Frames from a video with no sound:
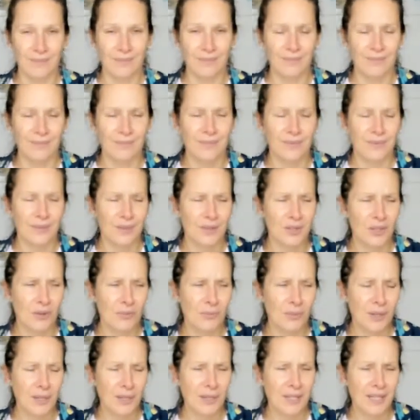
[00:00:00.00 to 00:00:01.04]
So
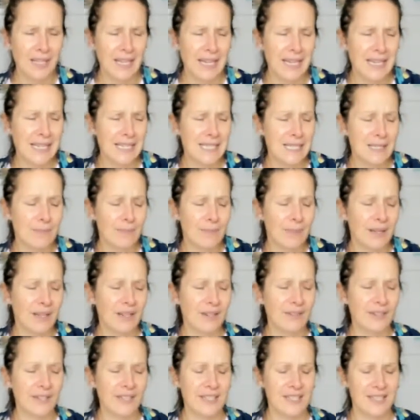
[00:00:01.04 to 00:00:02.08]
we're going to
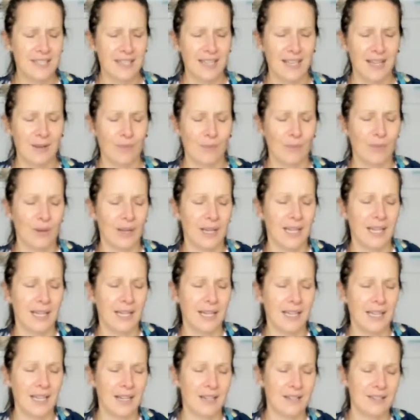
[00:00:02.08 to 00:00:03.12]
experience that by
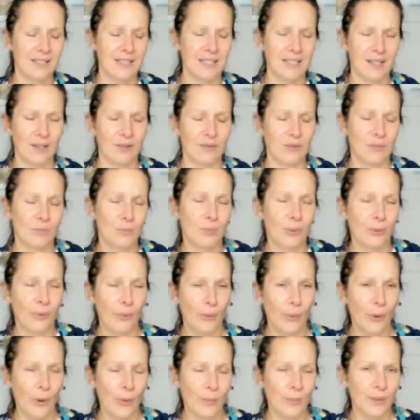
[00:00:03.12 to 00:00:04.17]
getting ourselves
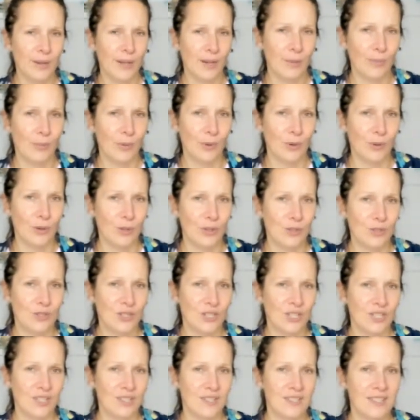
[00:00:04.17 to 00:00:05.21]
propped up on
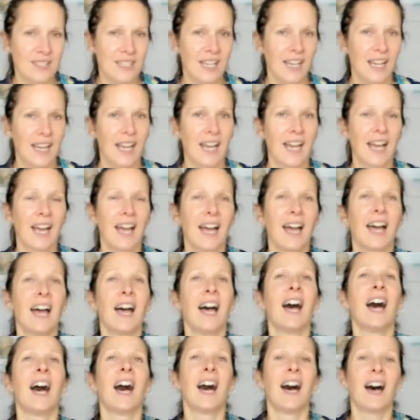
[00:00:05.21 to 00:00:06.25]
cushions
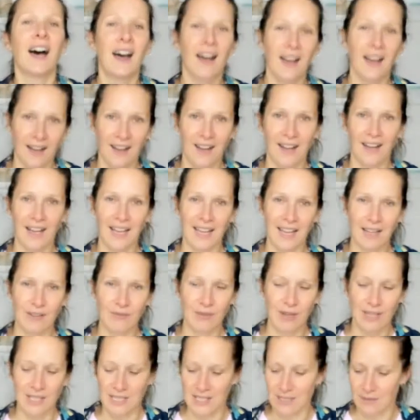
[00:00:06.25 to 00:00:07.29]
and
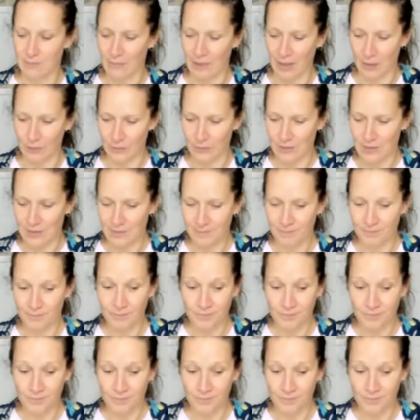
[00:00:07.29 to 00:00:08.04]
ready to melt.